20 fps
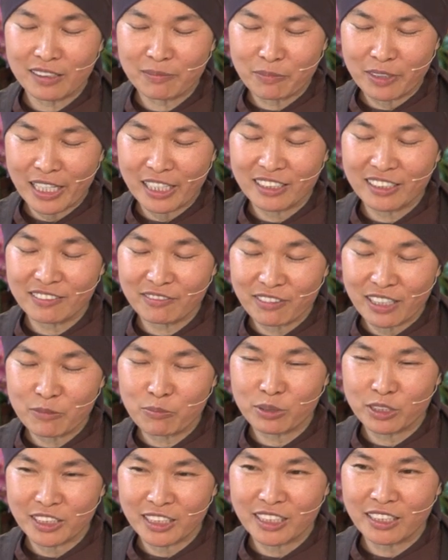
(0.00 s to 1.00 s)

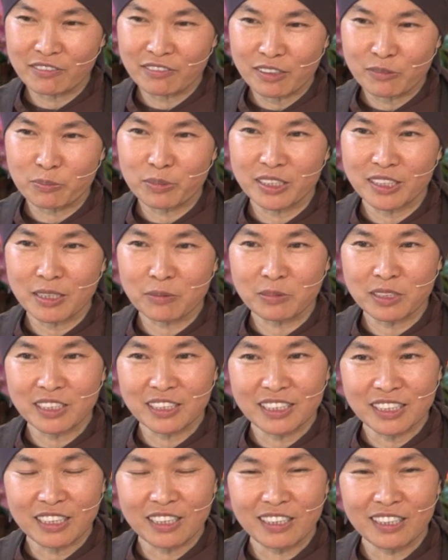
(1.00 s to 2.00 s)
95% of our
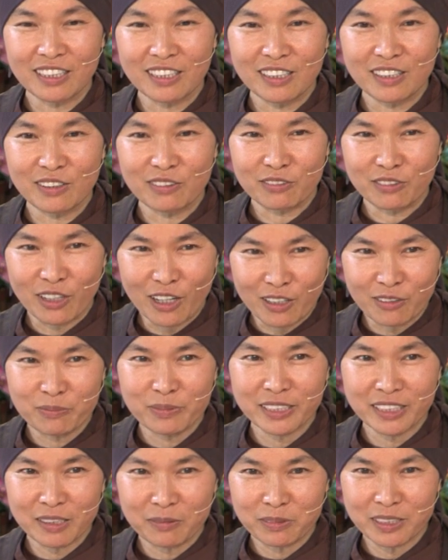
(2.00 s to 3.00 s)
perceptions are wrong
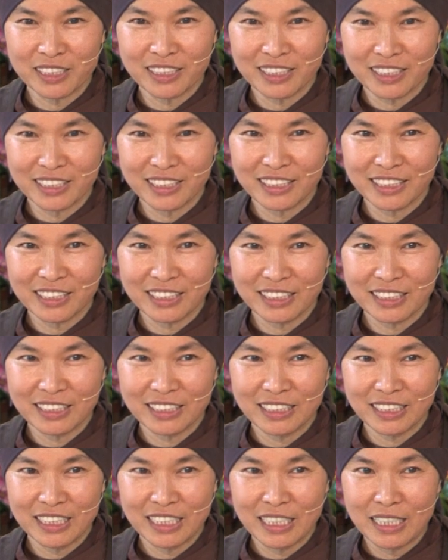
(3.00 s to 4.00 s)
perceptions.
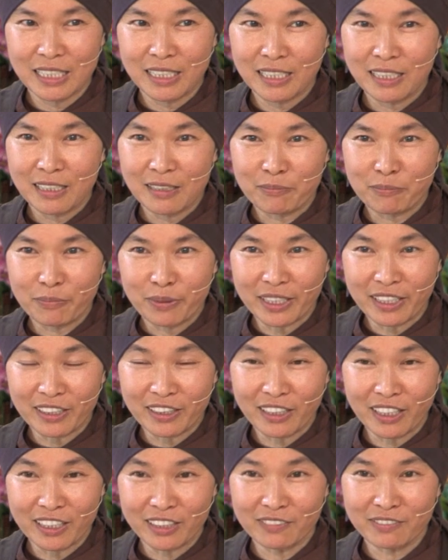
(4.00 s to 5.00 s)
But a
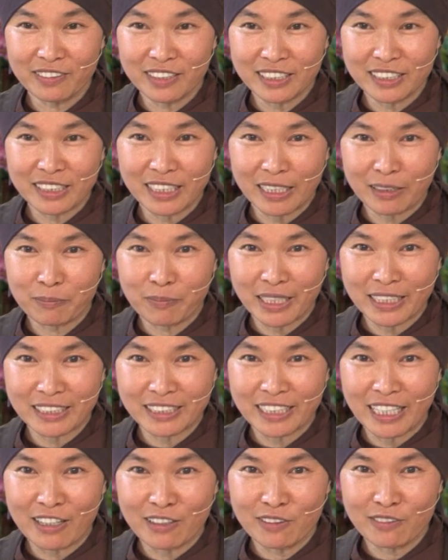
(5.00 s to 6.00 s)
lot of us, like
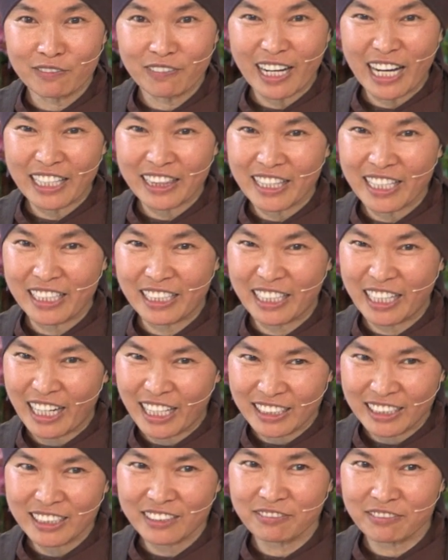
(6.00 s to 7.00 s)
myself, I think
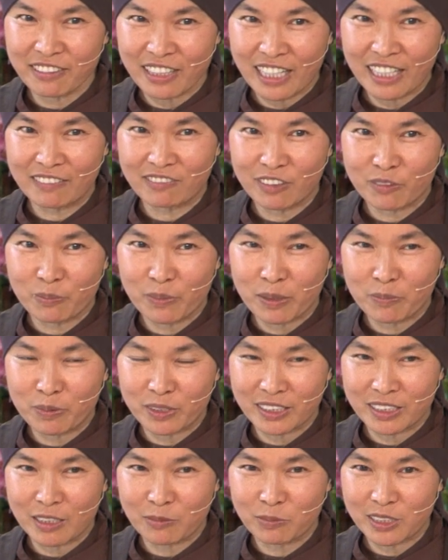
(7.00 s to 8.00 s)
95% of my
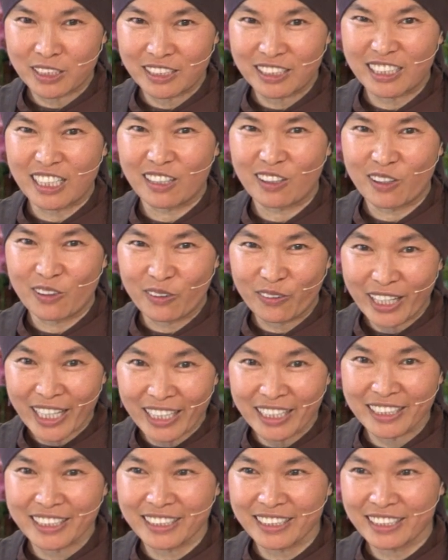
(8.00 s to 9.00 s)
perceptions are
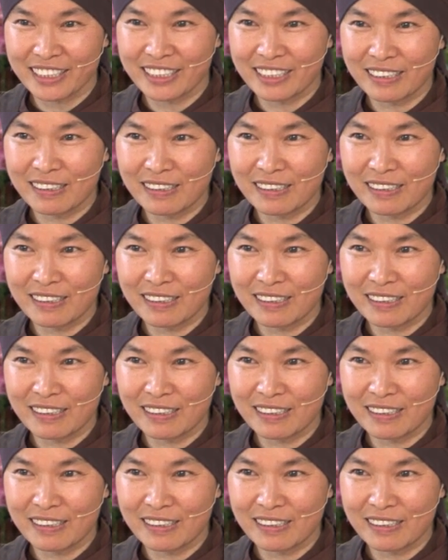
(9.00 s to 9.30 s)
correct.